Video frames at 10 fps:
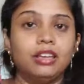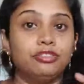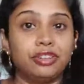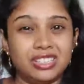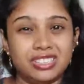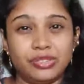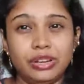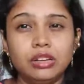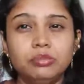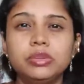If it is
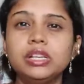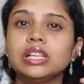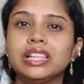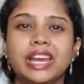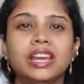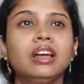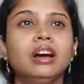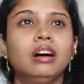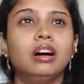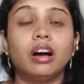real milk, then
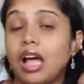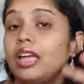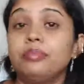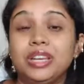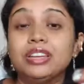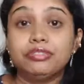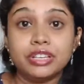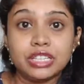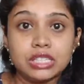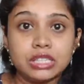if
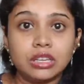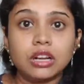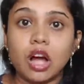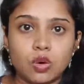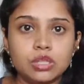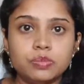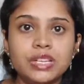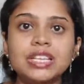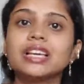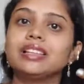it is a cow's
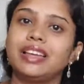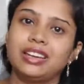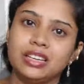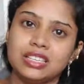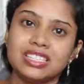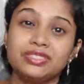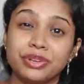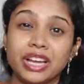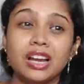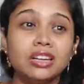milk, then it is
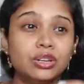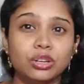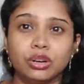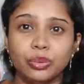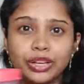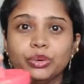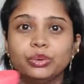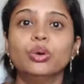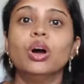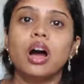difficult when
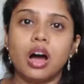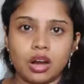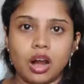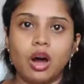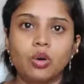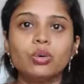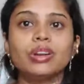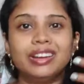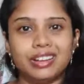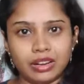you are
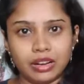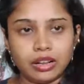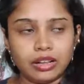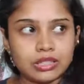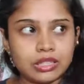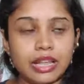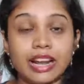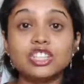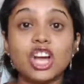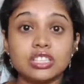out.
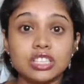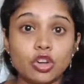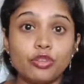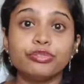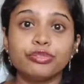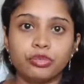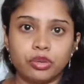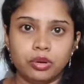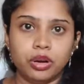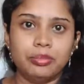There are chances of
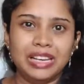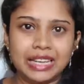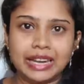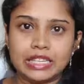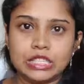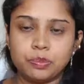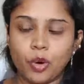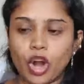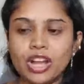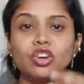milk getting
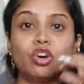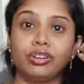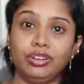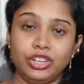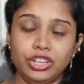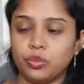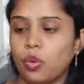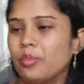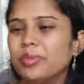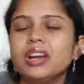spoiled or you need to
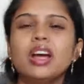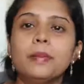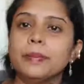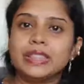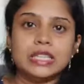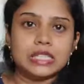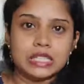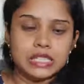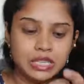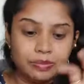vomit. But this
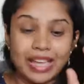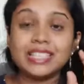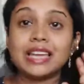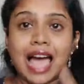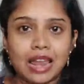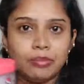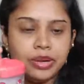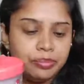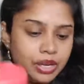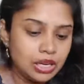is the best
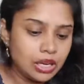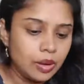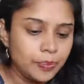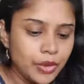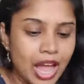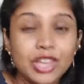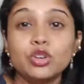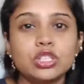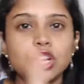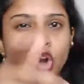almond milk. I
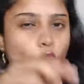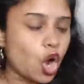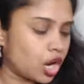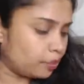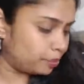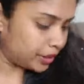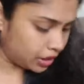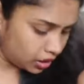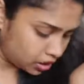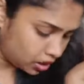use the raw
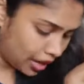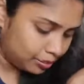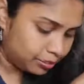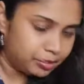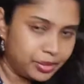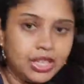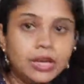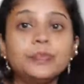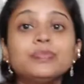company almond milk.